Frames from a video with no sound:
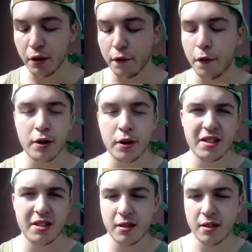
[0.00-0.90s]
you're
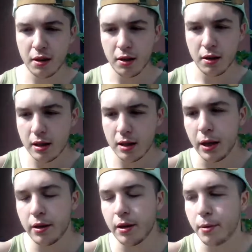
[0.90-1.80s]
forced to
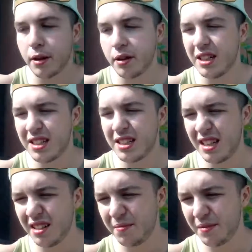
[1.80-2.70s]
be on the Brotherhood of
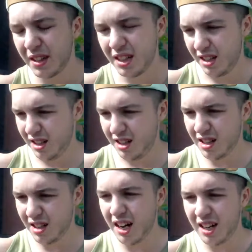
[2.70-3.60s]
Steel.
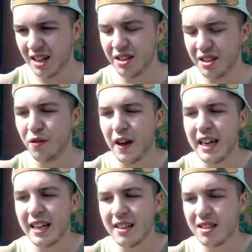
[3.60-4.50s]
New
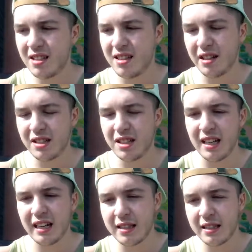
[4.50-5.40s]
Vegas, there's
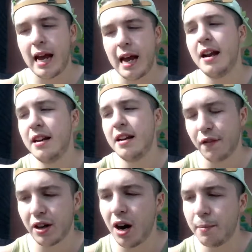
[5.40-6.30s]
like 10
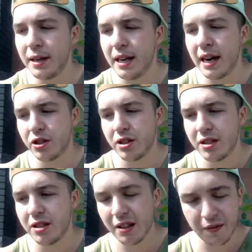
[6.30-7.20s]
different
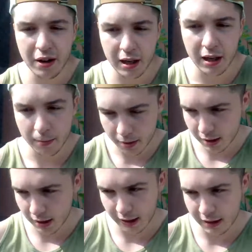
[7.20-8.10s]
combinations of
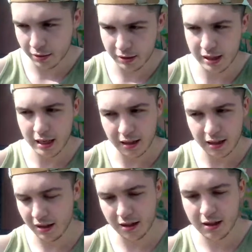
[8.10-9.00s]
outcomes. Like, it's
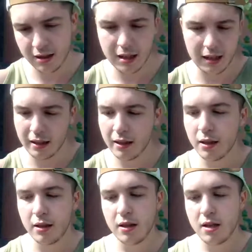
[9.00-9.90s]
ridiculous. It's like
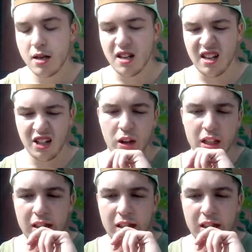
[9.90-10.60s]
you can